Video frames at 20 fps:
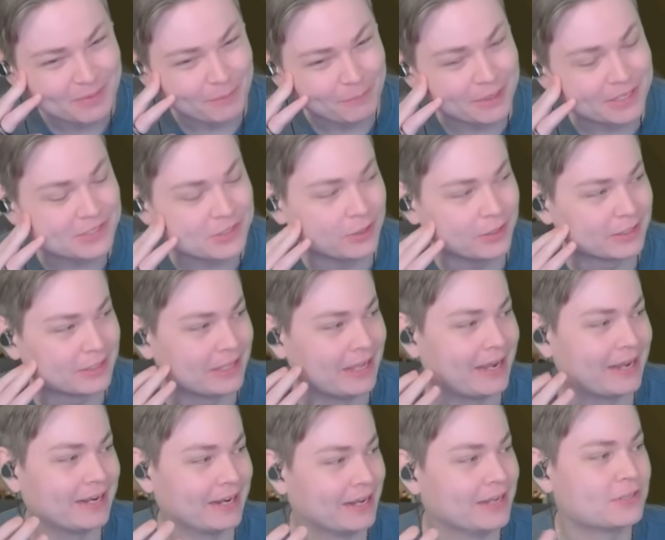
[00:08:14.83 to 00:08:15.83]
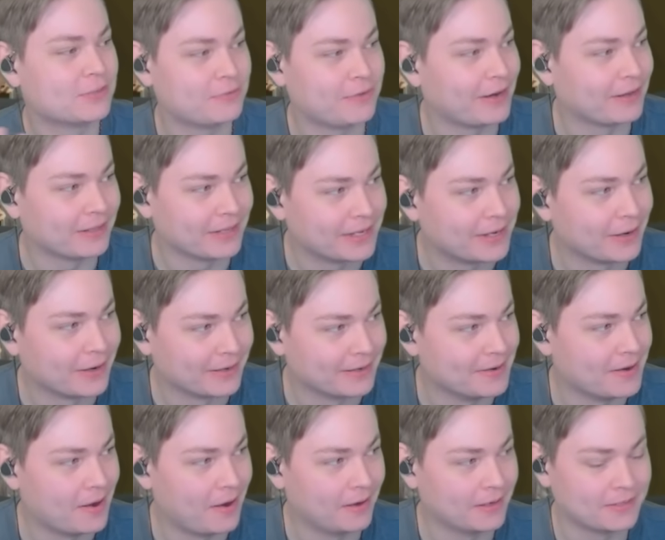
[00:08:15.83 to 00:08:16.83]
Because Arclight is fairly
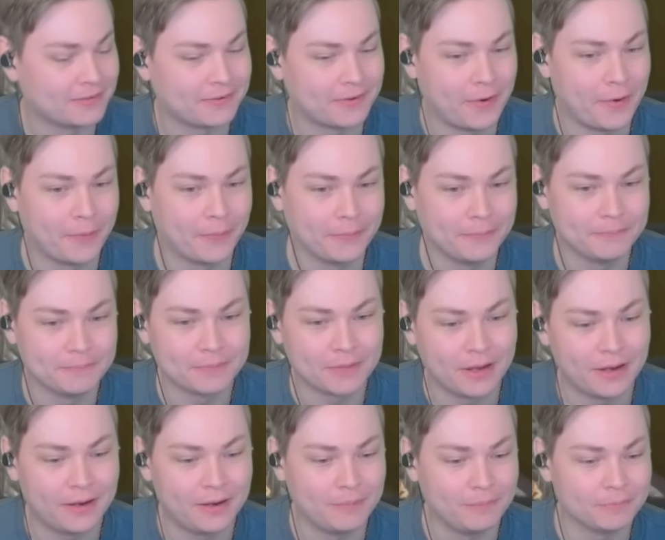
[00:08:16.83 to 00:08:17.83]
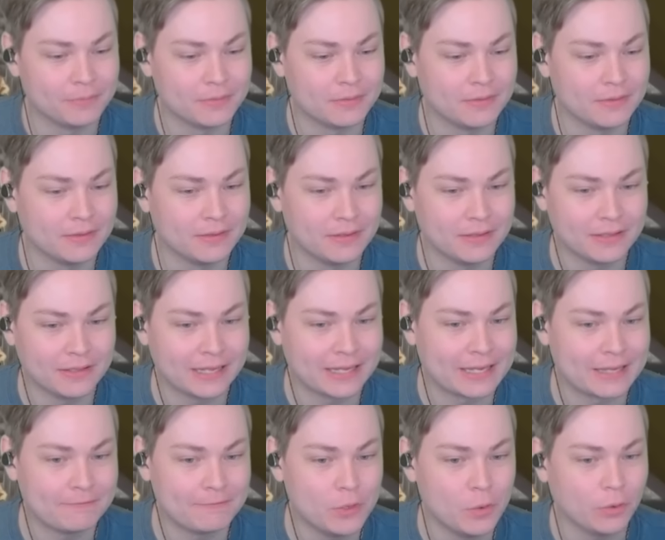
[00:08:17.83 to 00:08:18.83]
good on its own.
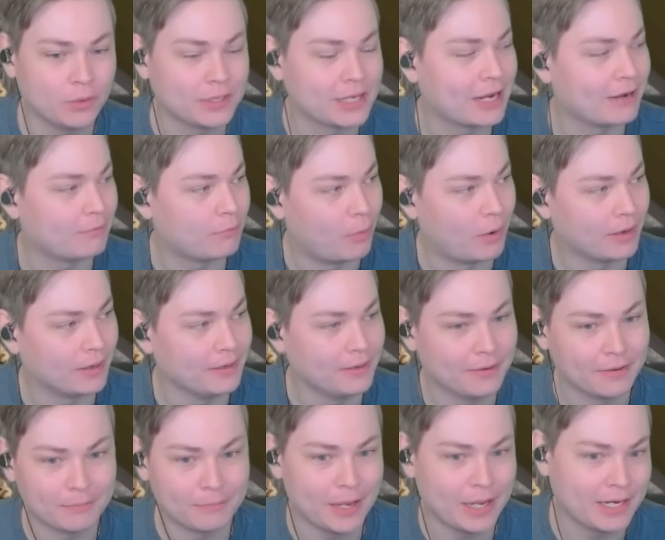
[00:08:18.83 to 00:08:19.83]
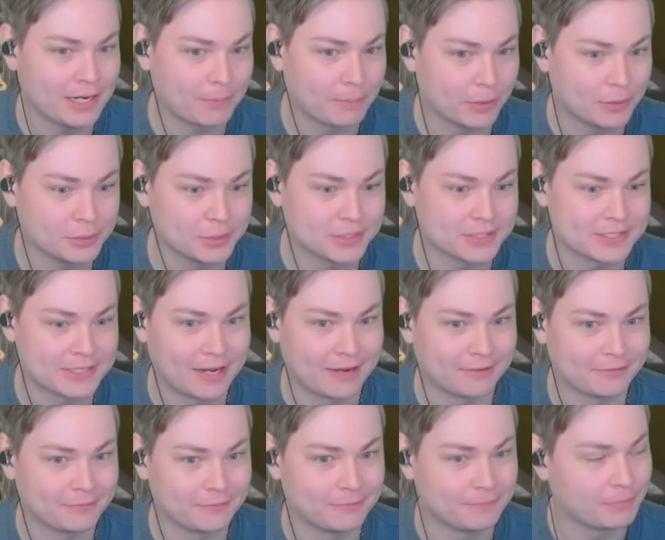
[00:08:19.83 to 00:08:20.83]
Like, if you only have 1, make a Purging
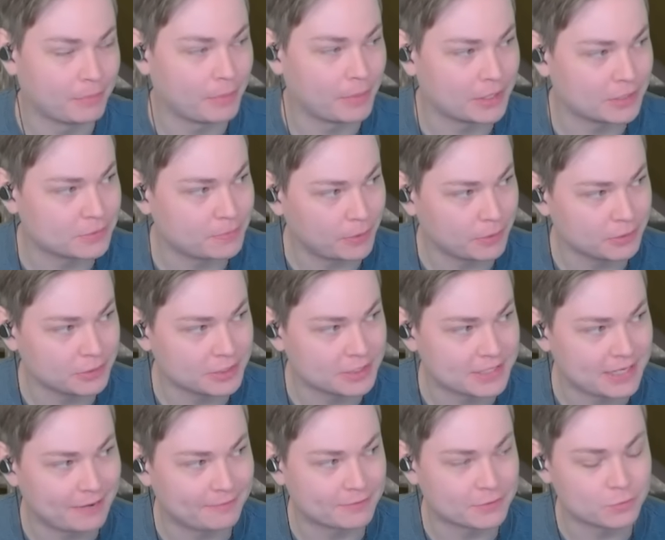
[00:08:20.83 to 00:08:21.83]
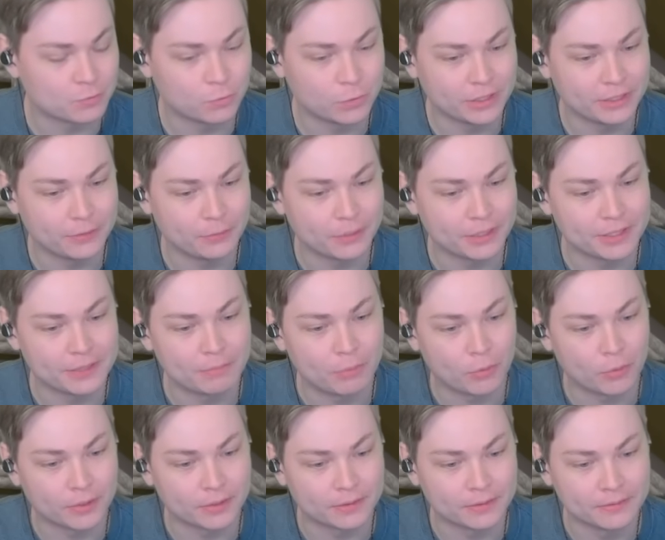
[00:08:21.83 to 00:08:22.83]
Staff. Because Purging Staff is really, really
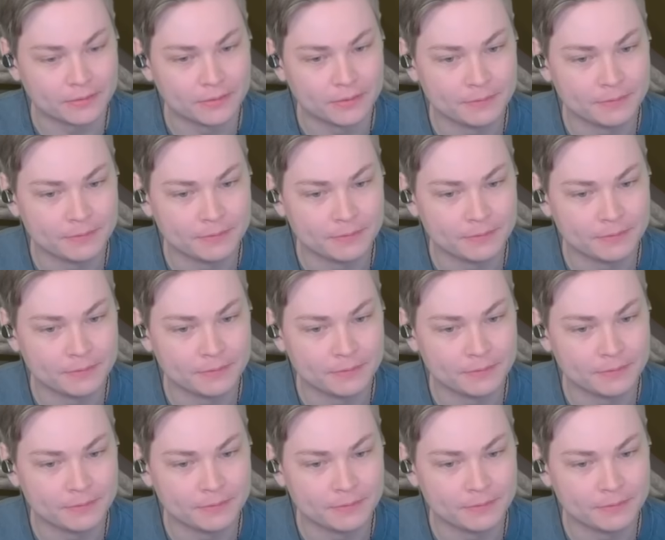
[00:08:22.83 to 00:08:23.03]
important.